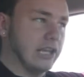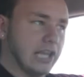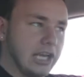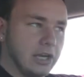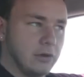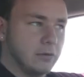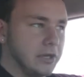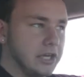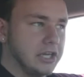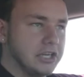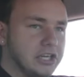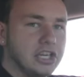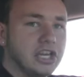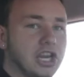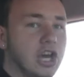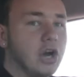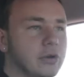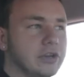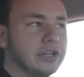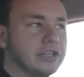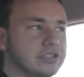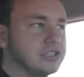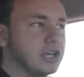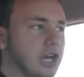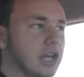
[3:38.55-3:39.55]
like we had
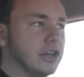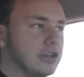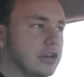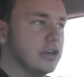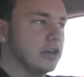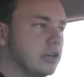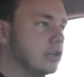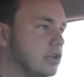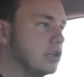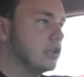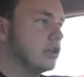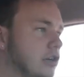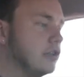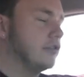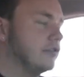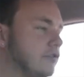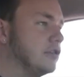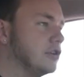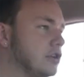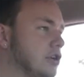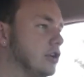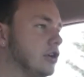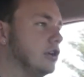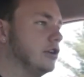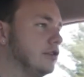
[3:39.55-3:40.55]
known each other
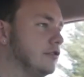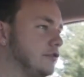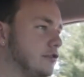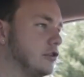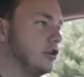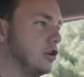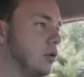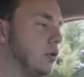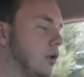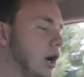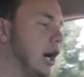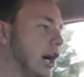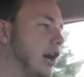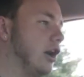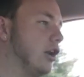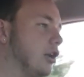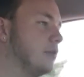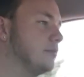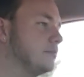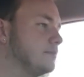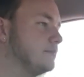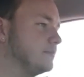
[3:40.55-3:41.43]
for a while.